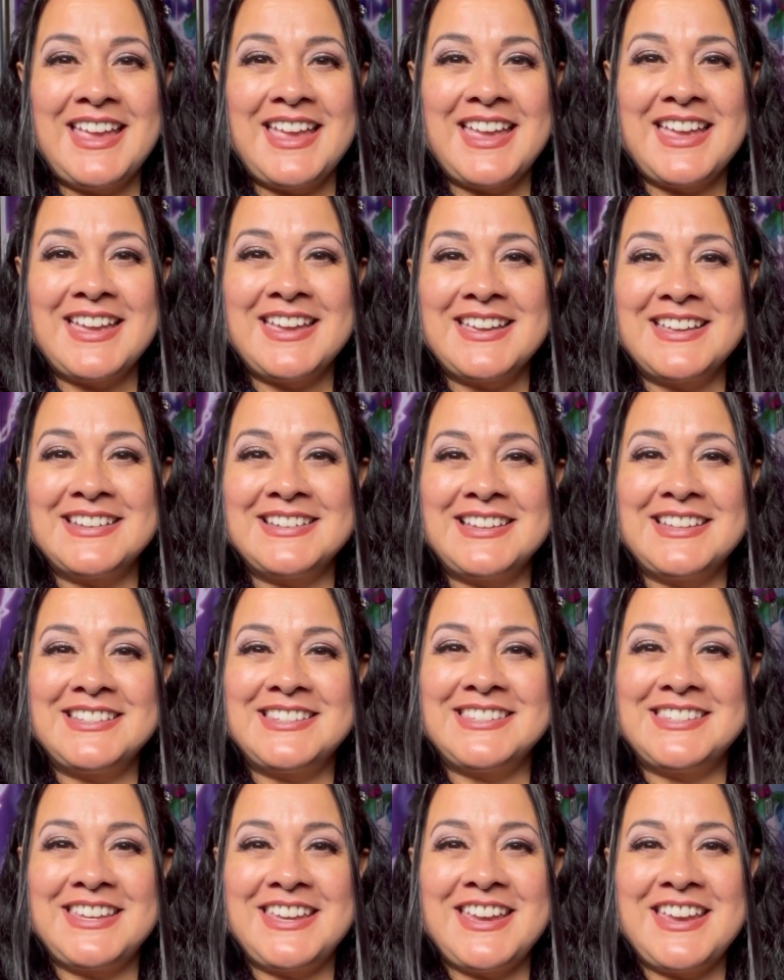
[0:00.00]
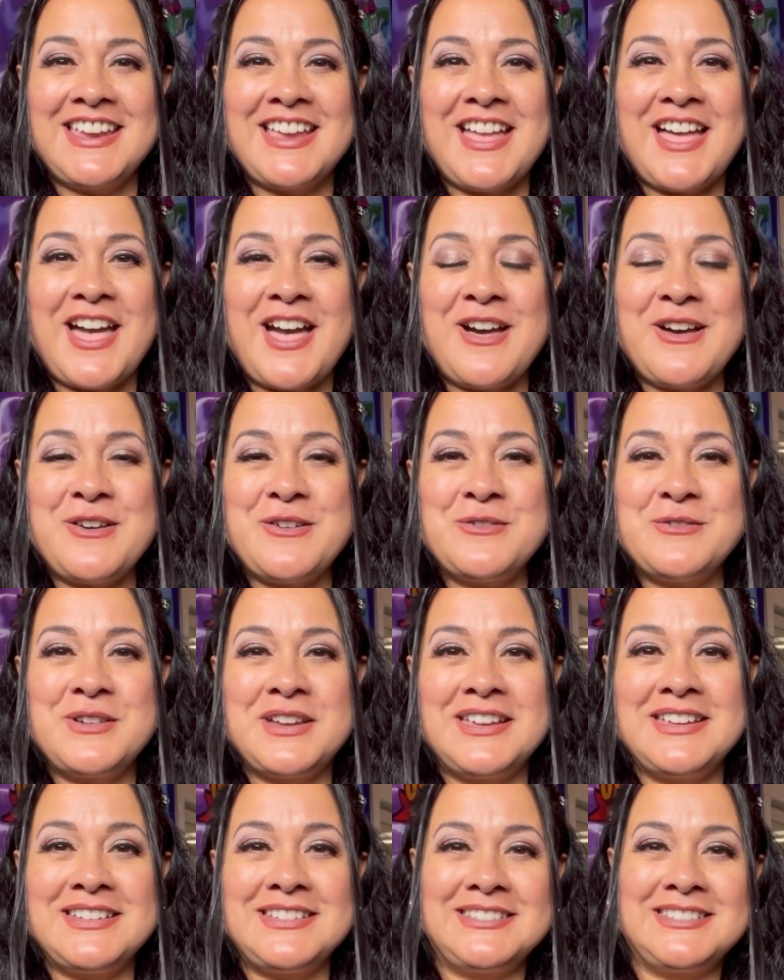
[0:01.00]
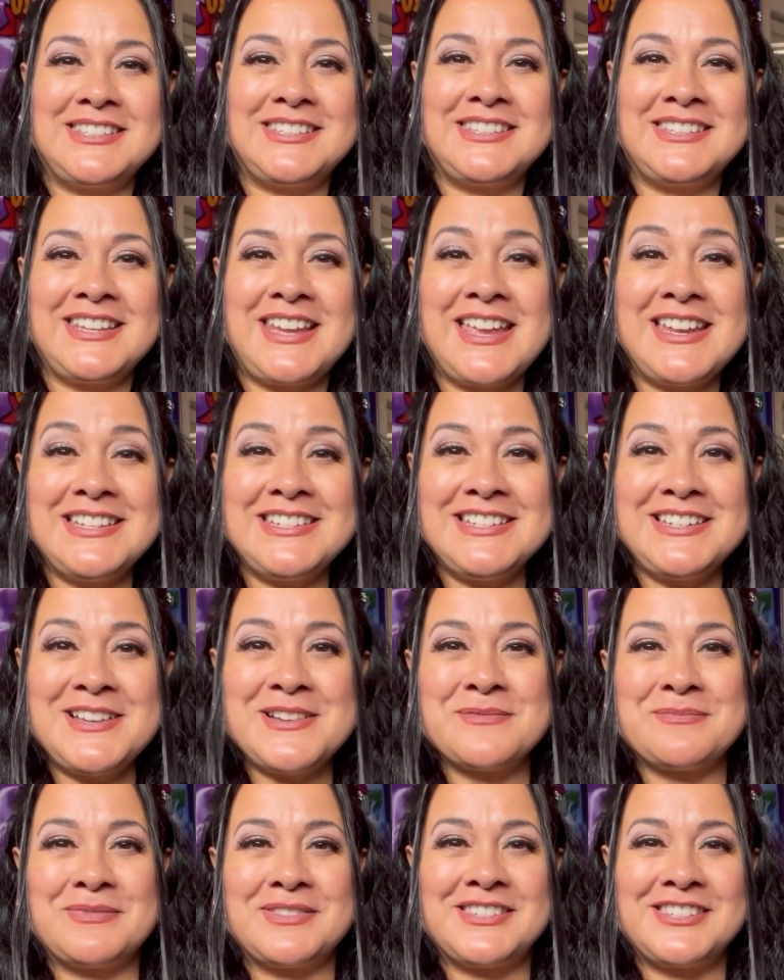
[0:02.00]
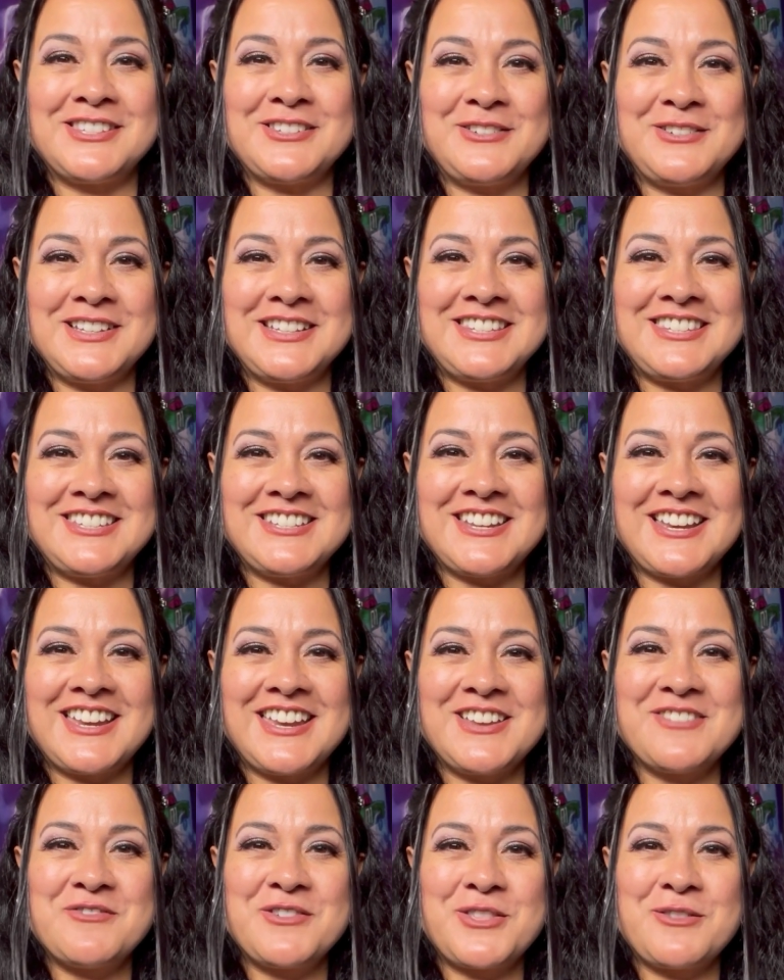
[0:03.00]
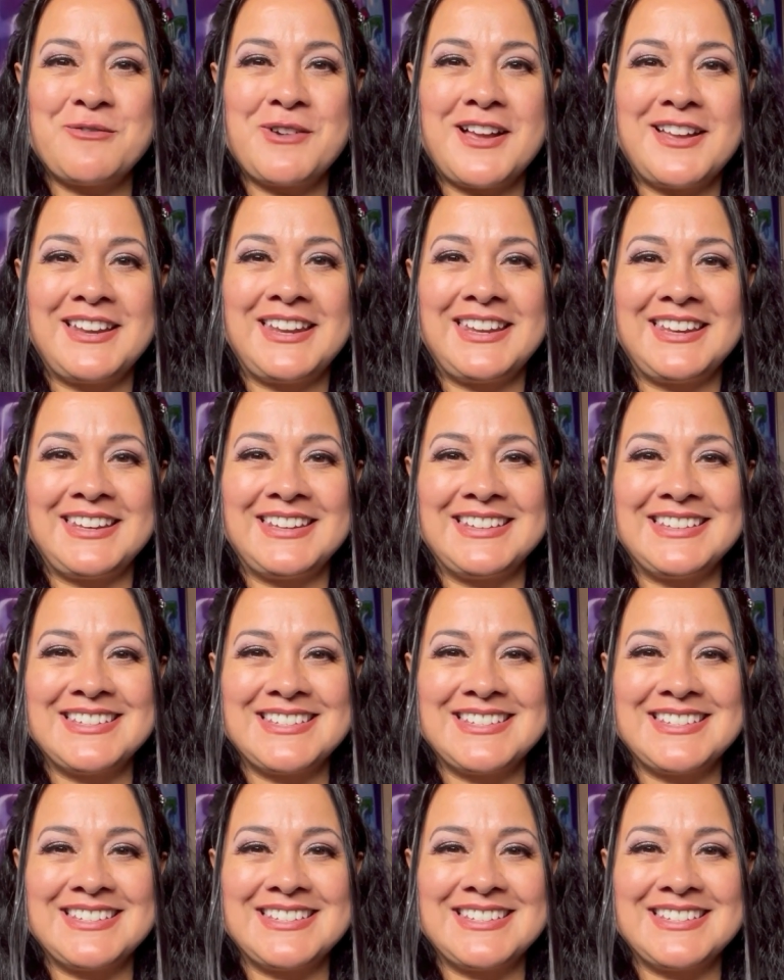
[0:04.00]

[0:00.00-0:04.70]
And let's see how it ended up. So let's check in with Ronnie.